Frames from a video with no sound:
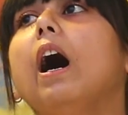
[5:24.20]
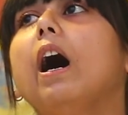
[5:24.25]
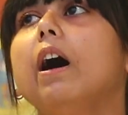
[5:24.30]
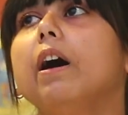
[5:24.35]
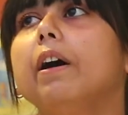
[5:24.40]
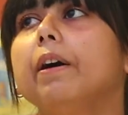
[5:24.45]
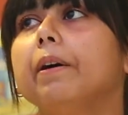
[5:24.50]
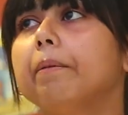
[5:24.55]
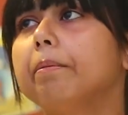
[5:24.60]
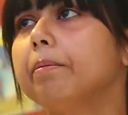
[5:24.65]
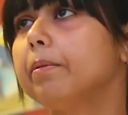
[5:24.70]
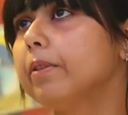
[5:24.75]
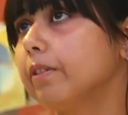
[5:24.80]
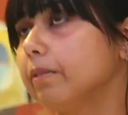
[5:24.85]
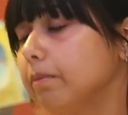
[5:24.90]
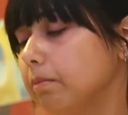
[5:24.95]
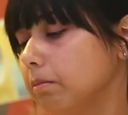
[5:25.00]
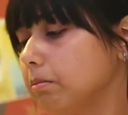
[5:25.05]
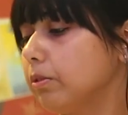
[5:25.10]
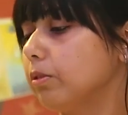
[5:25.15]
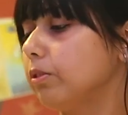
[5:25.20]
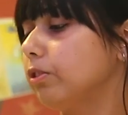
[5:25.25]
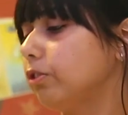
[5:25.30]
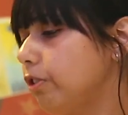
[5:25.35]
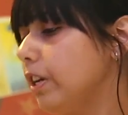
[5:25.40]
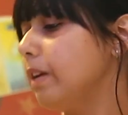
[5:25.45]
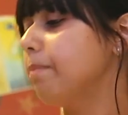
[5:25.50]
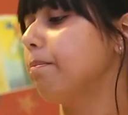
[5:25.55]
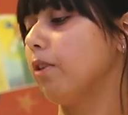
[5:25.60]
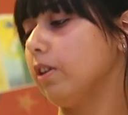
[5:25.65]

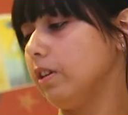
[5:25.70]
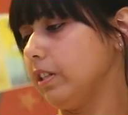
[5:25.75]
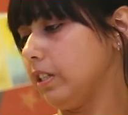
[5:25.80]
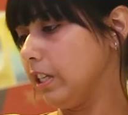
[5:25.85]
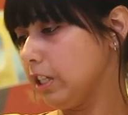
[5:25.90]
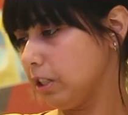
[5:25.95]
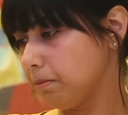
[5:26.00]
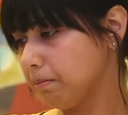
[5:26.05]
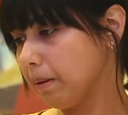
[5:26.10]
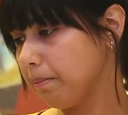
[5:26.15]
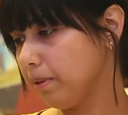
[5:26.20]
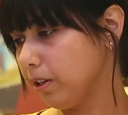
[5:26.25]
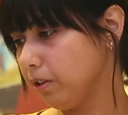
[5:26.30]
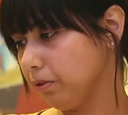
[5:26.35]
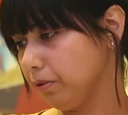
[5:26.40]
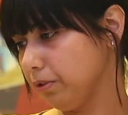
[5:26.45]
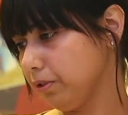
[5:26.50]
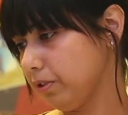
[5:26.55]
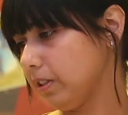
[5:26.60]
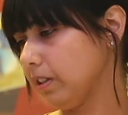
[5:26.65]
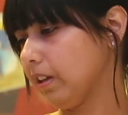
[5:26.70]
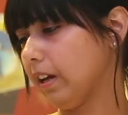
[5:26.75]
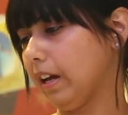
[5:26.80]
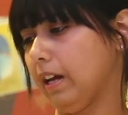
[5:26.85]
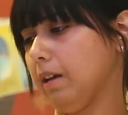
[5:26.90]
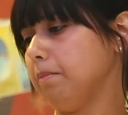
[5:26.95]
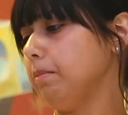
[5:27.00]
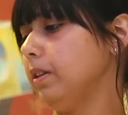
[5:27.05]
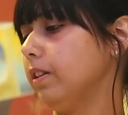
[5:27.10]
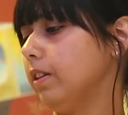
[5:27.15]
3 policies may be used.
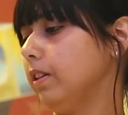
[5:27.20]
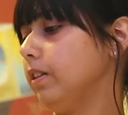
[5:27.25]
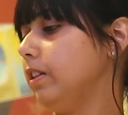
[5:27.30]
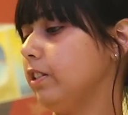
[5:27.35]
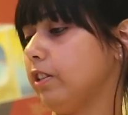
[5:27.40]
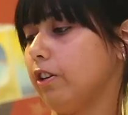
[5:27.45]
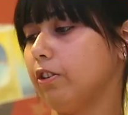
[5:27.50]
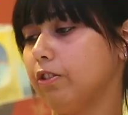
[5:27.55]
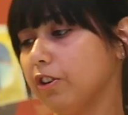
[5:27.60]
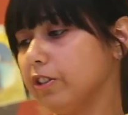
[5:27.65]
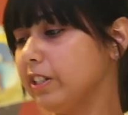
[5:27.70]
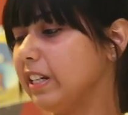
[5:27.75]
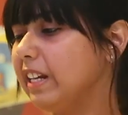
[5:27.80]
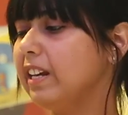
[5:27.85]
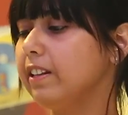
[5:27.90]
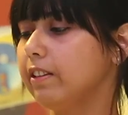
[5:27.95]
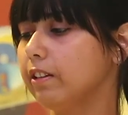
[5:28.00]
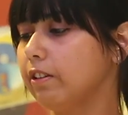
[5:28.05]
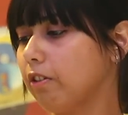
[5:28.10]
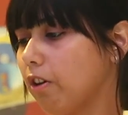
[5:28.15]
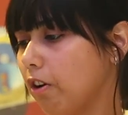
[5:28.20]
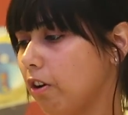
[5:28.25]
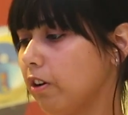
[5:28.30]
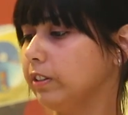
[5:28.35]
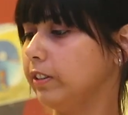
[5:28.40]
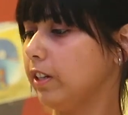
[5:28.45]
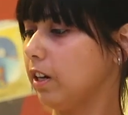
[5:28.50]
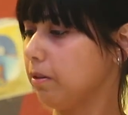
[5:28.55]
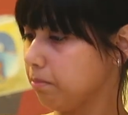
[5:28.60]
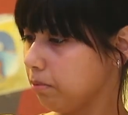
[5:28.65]
I mean, these are not either
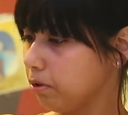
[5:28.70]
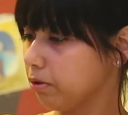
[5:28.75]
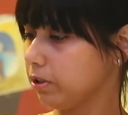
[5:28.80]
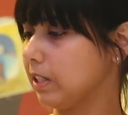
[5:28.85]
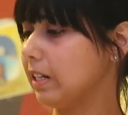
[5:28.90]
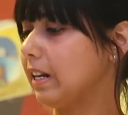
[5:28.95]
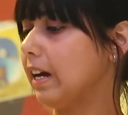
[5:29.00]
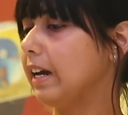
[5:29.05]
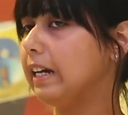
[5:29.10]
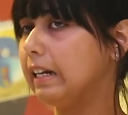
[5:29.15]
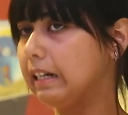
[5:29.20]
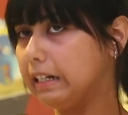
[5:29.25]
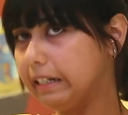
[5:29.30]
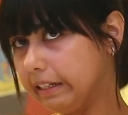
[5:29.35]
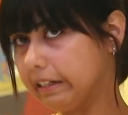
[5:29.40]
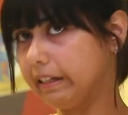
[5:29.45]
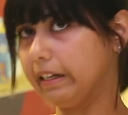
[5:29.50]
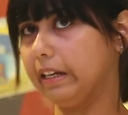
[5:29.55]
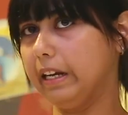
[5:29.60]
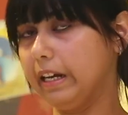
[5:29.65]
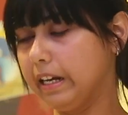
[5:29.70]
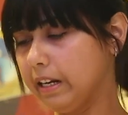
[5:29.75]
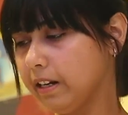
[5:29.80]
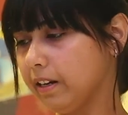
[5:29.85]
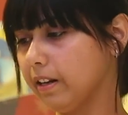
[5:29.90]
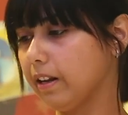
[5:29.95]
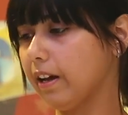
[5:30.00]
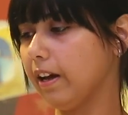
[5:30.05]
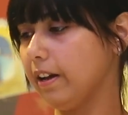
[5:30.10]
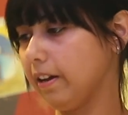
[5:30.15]
or, they are most likely
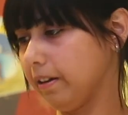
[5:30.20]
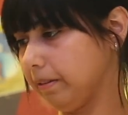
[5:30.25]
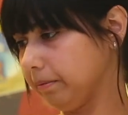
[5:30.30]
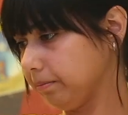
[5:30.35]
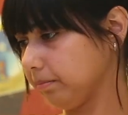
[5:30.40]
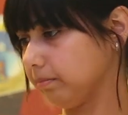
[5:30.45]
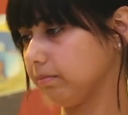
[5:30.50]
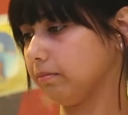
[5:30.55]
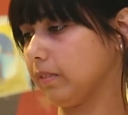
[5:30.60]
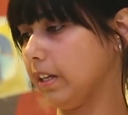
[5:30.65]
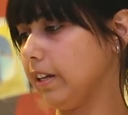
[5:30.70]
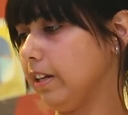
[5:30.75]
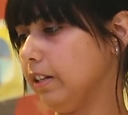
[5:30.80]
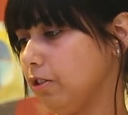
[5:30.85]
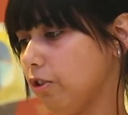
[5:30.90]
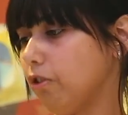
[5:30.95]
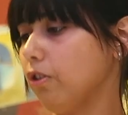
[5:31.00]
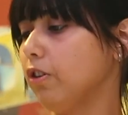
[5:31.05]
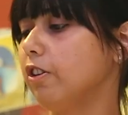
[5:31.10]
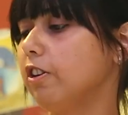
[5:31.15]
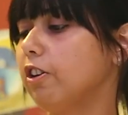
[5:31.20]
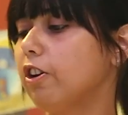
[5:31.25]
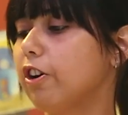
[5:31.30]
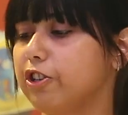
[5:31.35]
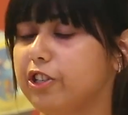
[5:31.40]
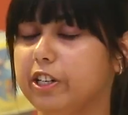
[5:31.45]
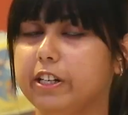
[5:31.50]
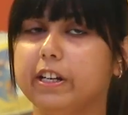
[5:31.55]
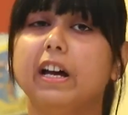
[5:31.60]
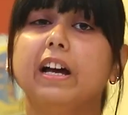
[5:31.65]
in
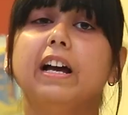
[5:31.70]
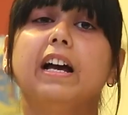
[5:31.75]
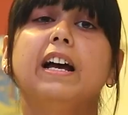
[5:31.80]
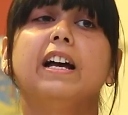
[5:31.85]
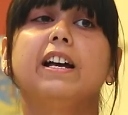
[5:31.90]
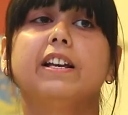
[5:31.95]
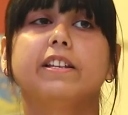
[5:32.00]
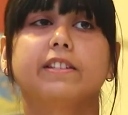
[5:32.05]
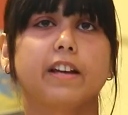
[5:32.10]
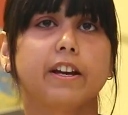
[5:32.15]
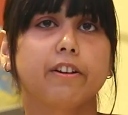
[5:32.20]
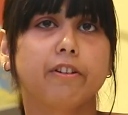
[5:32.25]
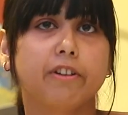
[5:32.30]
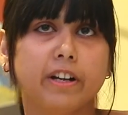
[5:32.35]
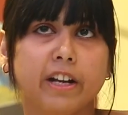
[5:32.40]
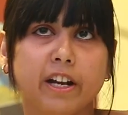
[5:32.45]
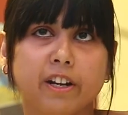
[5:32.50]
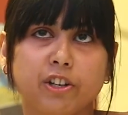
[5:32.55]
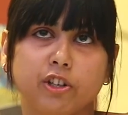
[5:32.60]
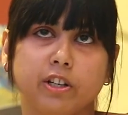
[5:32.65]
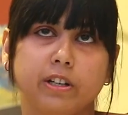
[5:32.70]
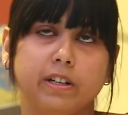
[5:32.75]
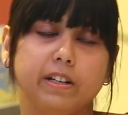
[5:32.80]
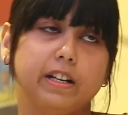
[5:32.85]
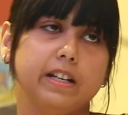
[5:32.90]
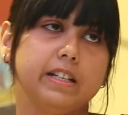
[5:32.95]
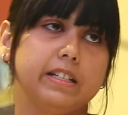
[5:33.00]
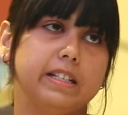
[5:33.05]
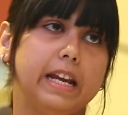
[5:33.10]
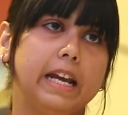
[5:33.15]
chronology. Segregation
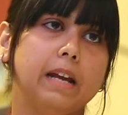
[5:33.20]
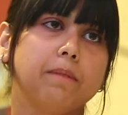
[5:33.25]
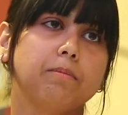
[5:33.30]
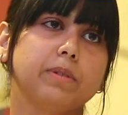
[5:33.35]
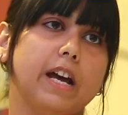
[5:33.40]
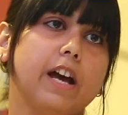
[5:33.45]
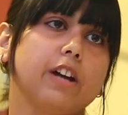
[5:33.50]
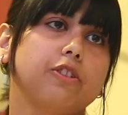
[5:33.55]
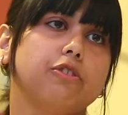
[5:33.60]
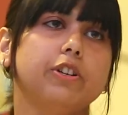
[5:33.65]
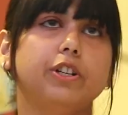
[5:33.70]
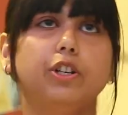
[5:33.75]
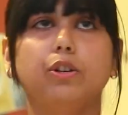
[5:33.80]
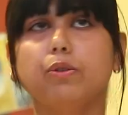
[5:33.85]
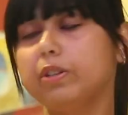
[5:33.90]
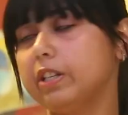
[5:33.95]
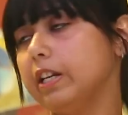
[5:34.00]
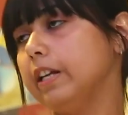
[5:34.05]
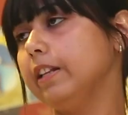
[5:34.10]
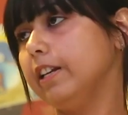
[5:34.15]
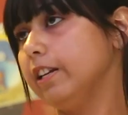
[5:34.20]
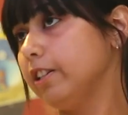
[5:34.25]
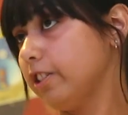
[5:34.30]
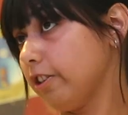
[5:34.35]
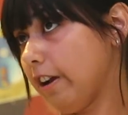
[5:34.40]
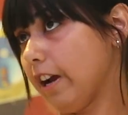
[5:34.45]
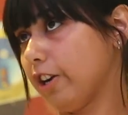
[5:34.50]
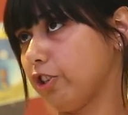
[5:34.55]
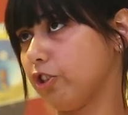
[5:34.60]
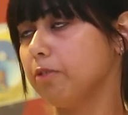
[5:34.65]
is aimed at reducing the
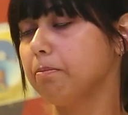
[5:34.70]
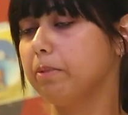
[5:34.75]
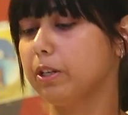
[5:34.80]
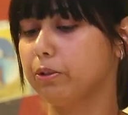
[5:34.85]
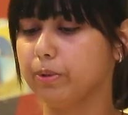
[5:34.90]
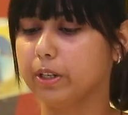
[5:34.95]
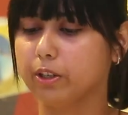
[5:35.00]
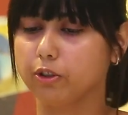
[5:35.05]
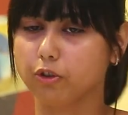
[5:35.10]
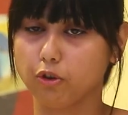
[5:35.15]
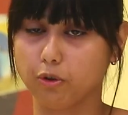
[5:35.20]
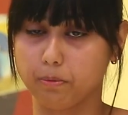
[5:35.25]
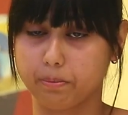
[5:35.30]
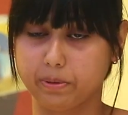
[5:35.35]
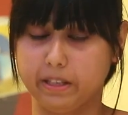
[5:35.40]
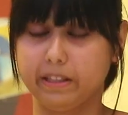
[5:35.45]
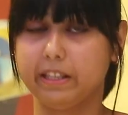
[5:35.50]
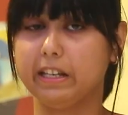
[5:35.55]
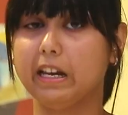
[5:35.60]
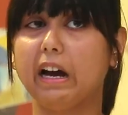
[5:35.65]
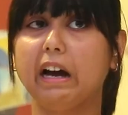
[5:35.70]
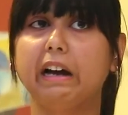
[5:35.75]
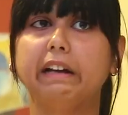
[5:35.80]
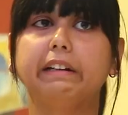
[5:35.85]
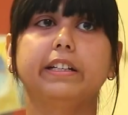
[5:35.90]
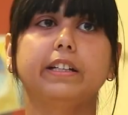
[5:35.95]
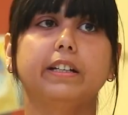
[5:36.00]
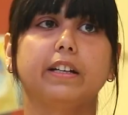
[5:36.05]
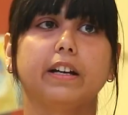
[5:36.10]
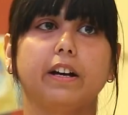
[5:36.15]
interaction between groups. The
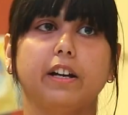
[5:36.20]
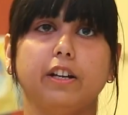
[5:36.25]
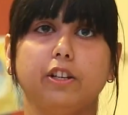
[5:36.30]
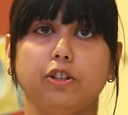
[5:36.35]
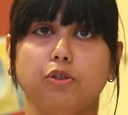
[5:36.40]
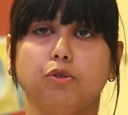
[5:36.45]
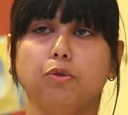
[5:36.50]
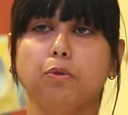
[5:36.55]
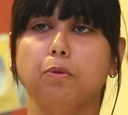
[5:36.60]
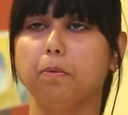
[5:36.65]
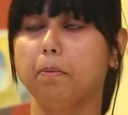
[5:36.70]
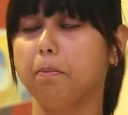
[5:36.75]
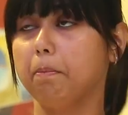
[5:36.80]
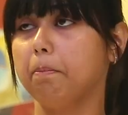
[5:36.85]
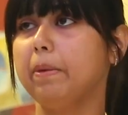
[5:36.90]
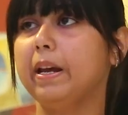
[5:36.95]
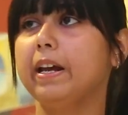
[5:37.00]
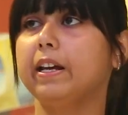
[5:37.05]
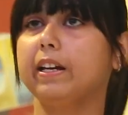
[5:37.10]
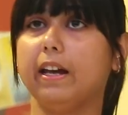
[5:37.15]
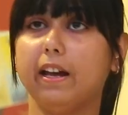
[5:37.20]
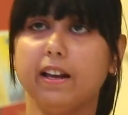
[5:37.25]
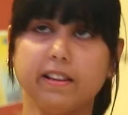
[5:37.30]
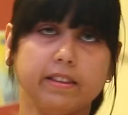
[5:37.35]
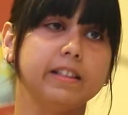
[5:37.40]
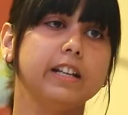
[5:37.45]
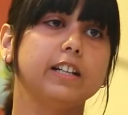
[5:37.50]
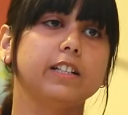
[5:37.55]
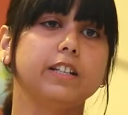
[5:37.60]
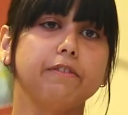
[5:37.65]
idea is to make
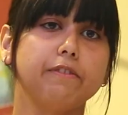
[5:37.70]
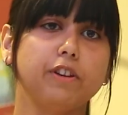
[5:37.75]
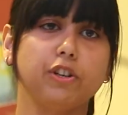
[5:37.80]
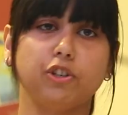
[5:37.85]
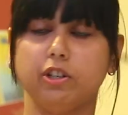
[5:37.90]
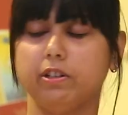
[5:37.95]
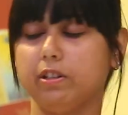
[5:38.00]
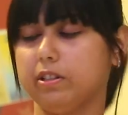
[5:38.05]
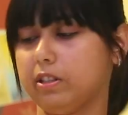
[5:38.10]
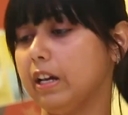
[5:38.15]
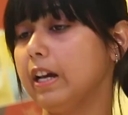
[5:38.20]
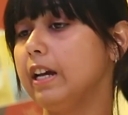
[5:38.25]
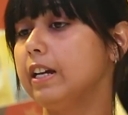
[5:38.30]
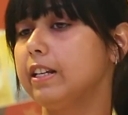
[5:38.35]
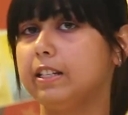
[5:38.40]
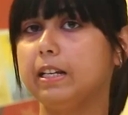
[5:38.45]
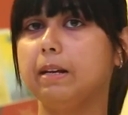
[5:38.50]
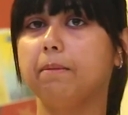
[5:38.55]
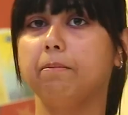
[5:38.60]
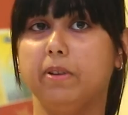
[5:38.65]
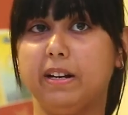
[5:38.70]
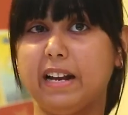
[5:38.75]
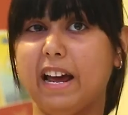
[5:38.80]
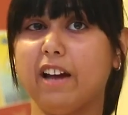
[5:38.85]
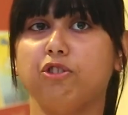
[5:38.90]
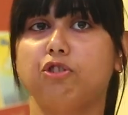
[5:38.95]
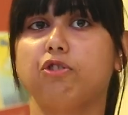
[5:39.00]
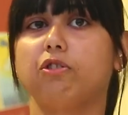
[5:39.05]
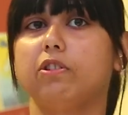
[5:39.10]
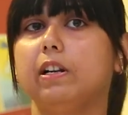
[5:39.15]
ethnic divisions seem
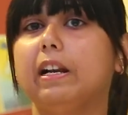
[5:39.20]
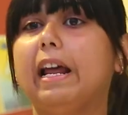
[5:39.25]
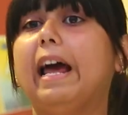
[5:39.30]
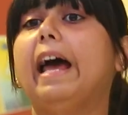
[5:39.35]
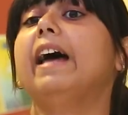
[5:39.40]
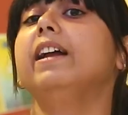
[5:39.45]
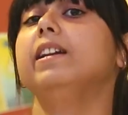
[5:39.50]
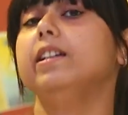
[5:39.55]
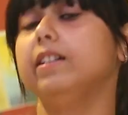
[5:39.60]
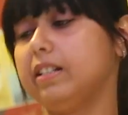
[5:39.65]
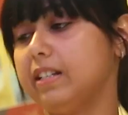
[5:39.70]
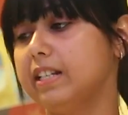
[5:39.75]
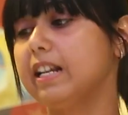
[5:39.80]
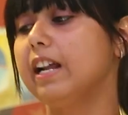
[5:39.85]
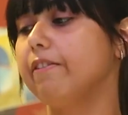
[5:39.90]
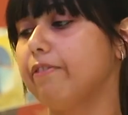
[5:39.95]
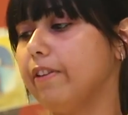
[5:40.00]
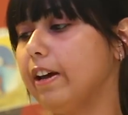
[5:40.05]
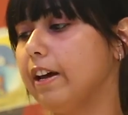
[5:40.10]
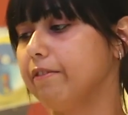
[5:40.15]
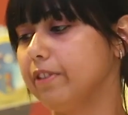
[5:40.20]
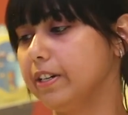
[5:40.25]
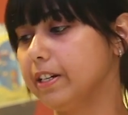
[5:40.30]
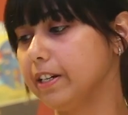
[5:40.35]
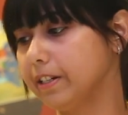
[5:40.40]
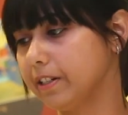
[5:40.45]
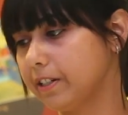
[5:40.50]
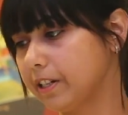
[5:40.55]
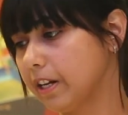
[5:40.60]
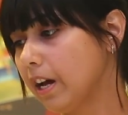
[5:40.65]
natural and
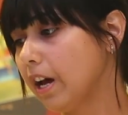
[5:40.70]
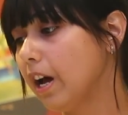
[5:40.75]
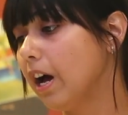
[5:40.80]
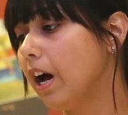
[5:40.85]
self-evident.